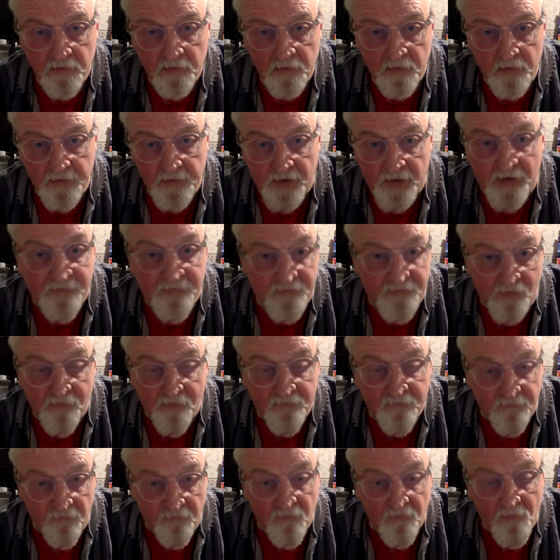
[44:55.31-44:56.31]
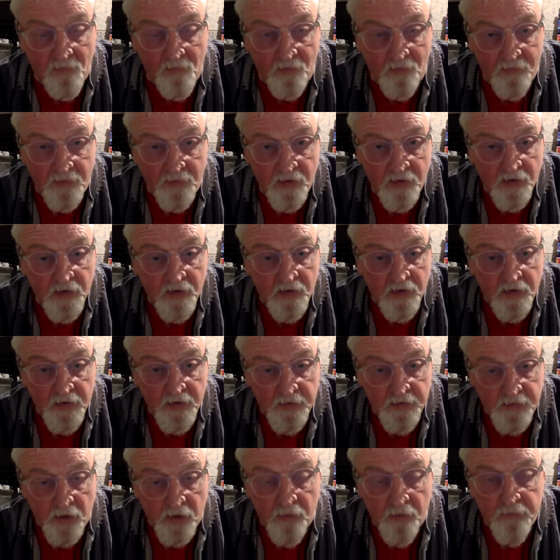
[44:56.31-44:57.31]
And that's how she reminds
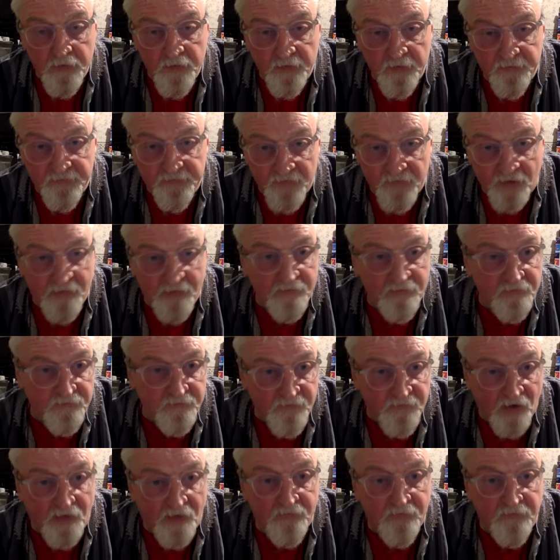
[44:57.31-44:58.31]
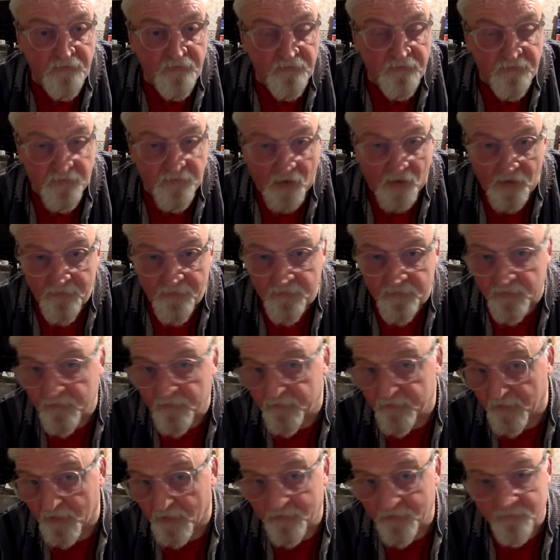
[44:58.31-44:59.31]
your son such and such,
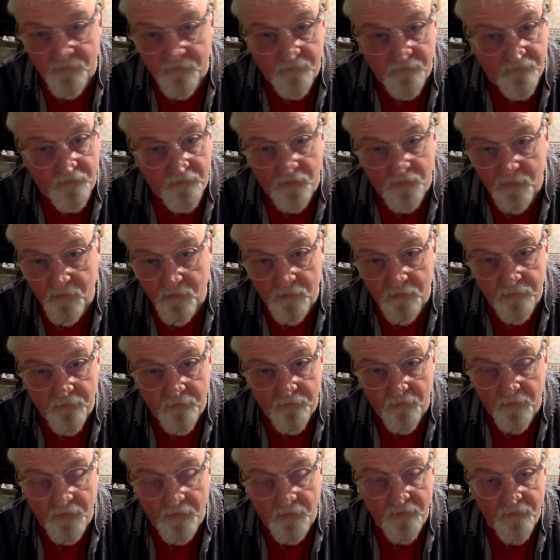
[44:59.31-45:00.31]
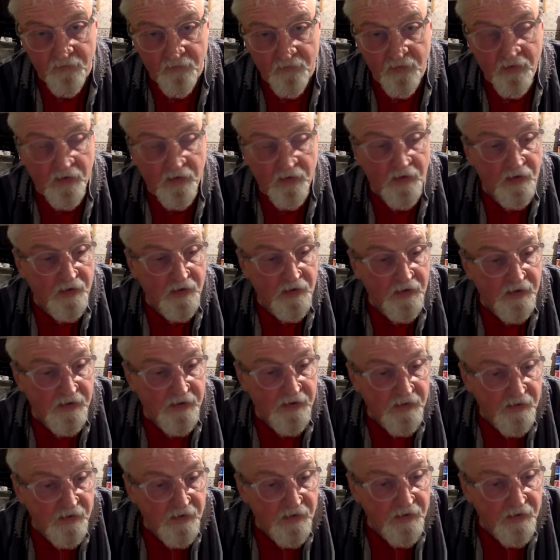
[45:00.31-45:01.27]
because that's what she calls all those things.